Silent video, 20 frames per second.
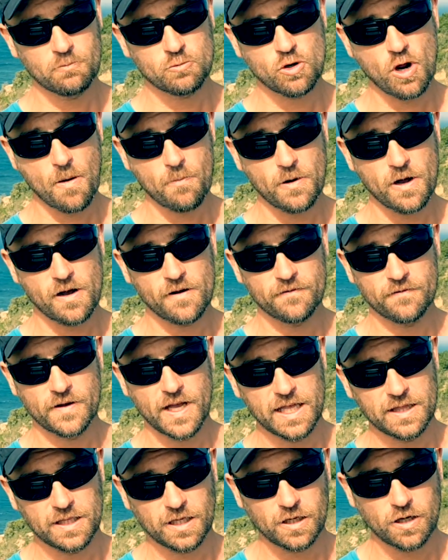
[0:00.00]
drop-off
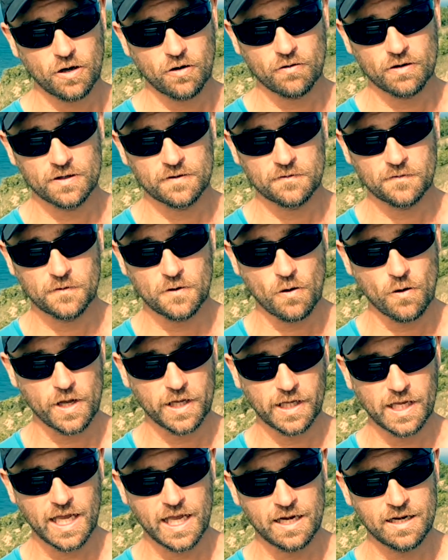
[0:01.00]
and the current
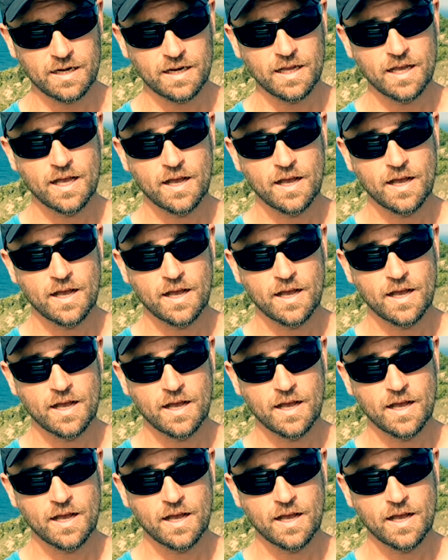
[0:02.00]
flowing in